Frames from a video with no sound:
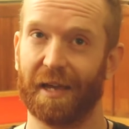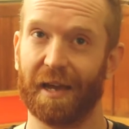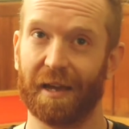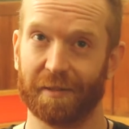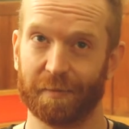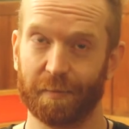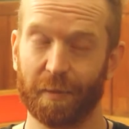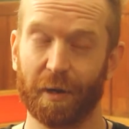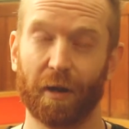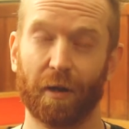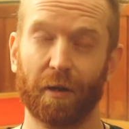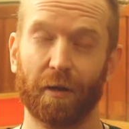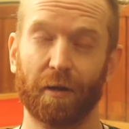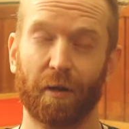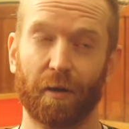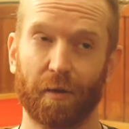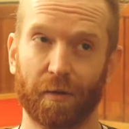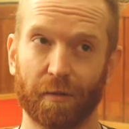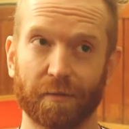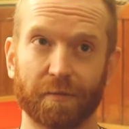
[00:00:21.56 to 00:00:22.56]
Yeah, it's been a
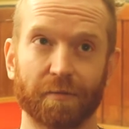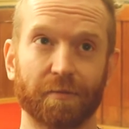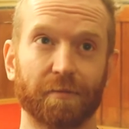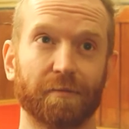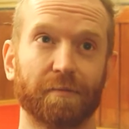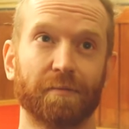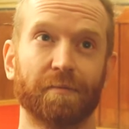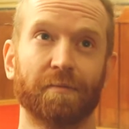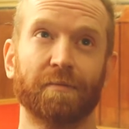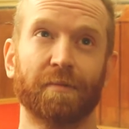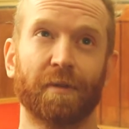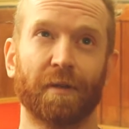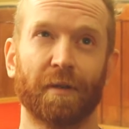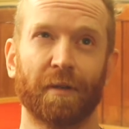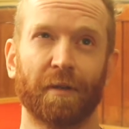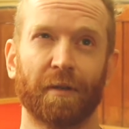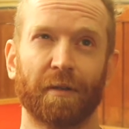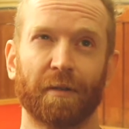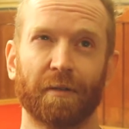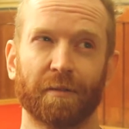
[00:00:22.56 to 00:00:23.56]
long
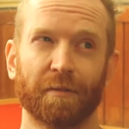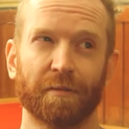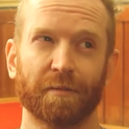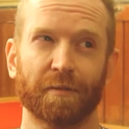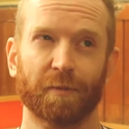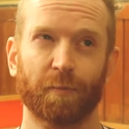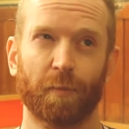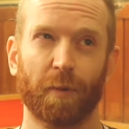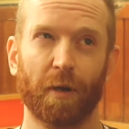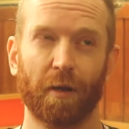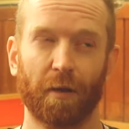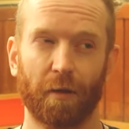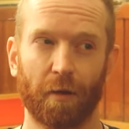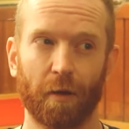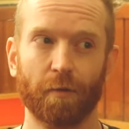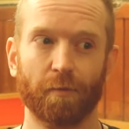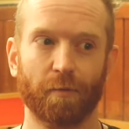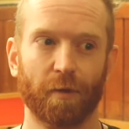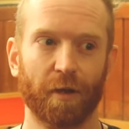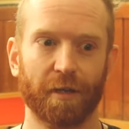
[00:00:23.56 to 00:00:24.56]

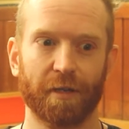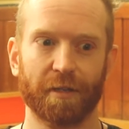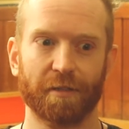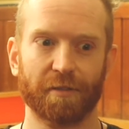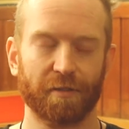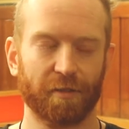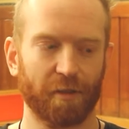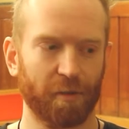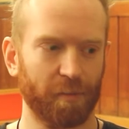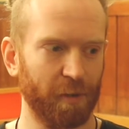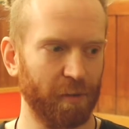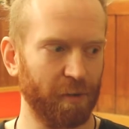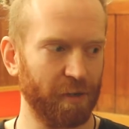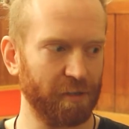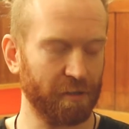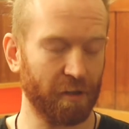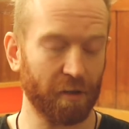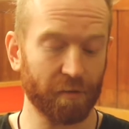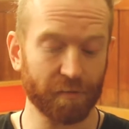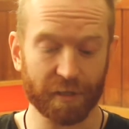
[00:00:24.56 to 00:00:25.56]
run in so many
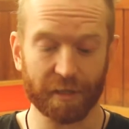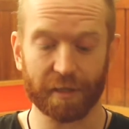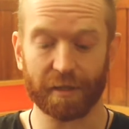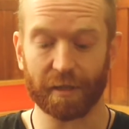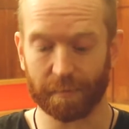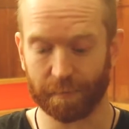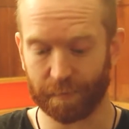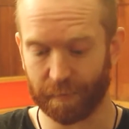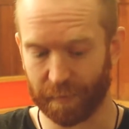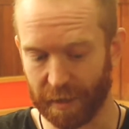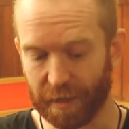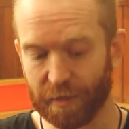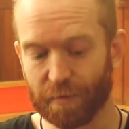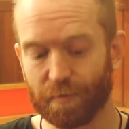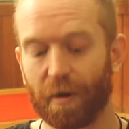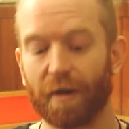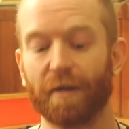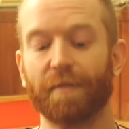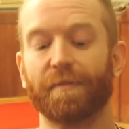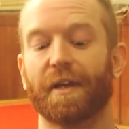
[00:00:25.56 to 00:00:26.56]
ways. Obviously, this
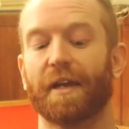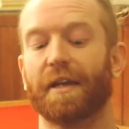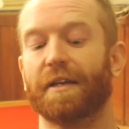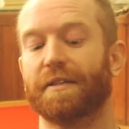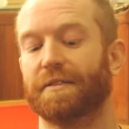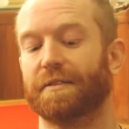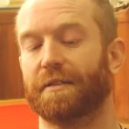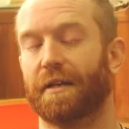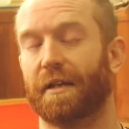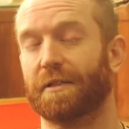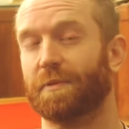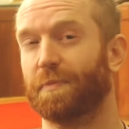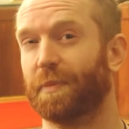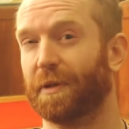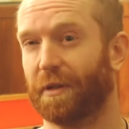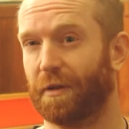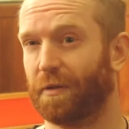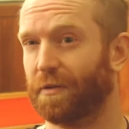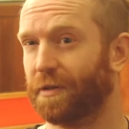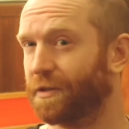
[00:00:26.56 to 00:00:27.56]
run of gigs has been
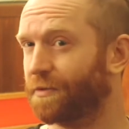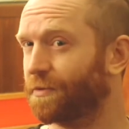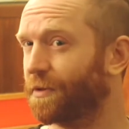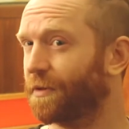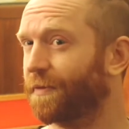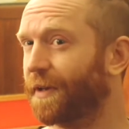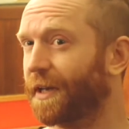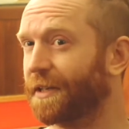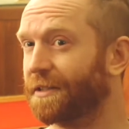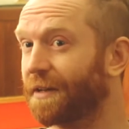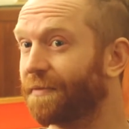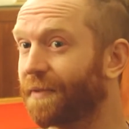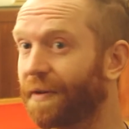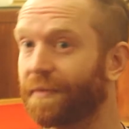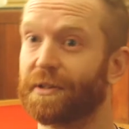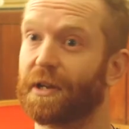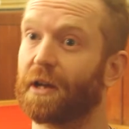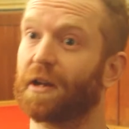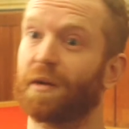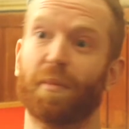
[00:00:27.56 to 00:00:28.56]
the longest run of gigs I've ever
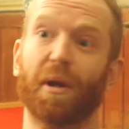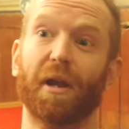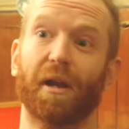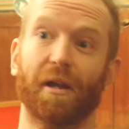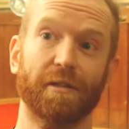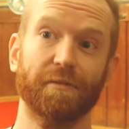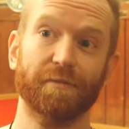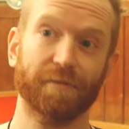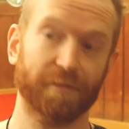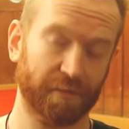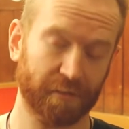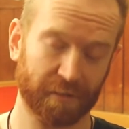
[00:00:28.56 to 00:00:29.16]
done in my life.